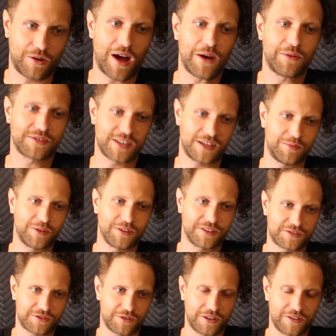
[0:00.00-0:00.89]
So I was able
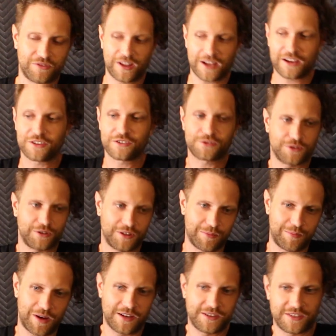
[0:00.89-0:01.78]
to sort of like control
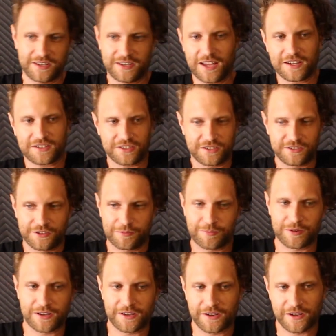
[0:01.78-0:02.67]
the budget and actually do
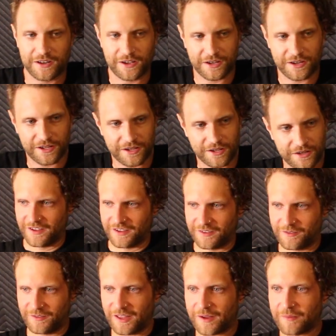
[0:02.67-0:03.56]
pretty good on it.
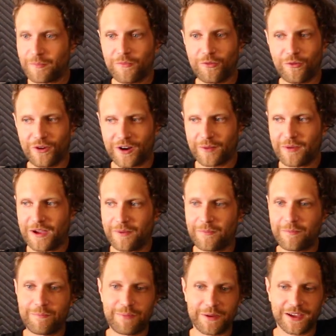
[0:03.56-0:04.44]
Like one of my
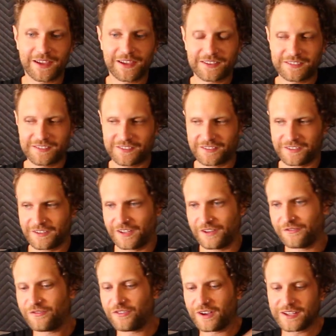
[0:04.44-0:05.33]
biggest
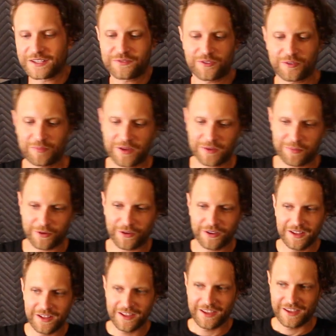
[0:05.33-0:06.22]
advice for
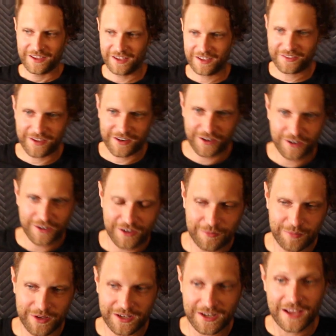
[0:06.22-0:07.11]
people that are going
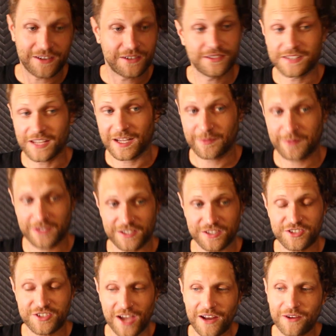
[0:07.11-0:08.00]
to be in entertainment
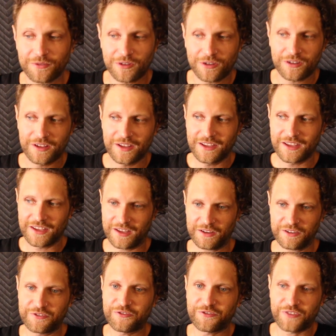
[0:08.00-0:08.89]
in general
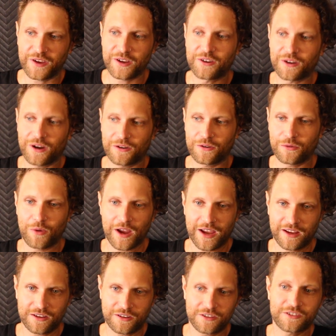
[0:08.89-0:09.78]
is figure out a
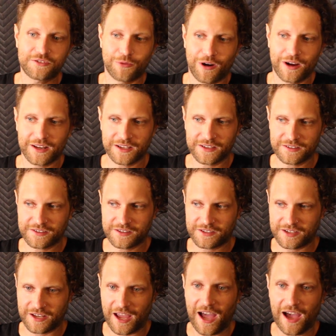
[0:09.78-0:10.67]
way in your
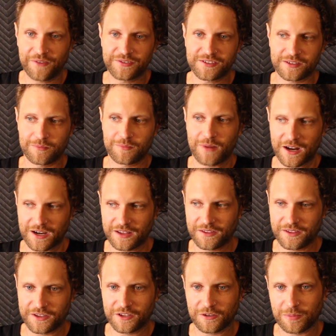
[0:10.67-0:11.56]
20s to have some
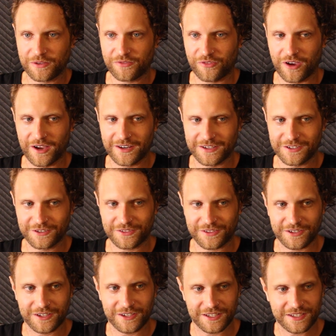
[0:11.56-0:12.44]
money that you'll be fine in your
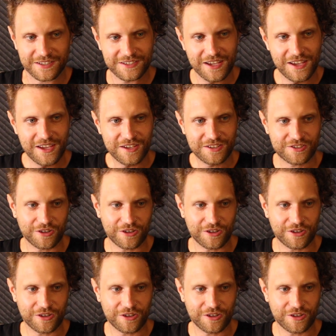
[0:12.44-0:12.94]
30s.